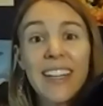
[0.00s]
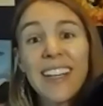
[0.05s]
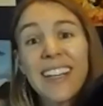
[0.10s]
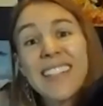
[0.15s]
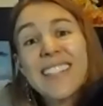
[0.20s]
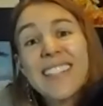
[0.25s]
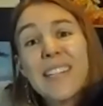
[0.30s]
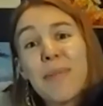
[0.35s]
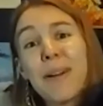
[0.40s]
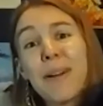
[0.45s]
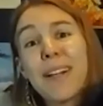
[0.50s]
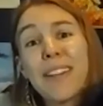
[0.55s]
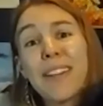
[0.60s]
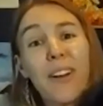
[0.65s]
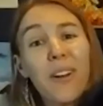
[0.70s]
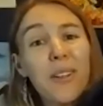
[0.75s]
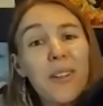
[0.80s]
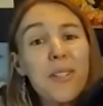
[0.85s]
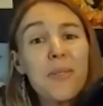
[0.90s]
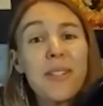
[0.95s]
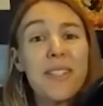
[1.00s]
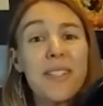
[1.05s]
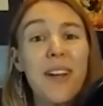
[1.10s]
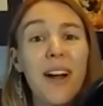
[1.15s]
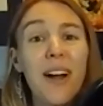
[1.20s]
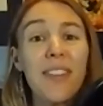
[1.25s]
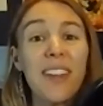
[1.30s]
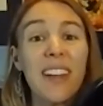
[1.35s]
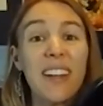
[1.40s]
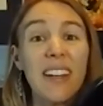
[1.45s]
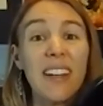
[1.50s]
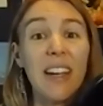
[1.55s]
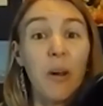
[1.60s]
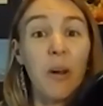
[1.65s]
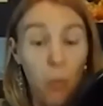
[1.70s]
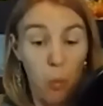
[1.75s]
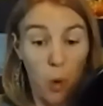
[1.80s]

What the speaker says: Because typically also, it's not that it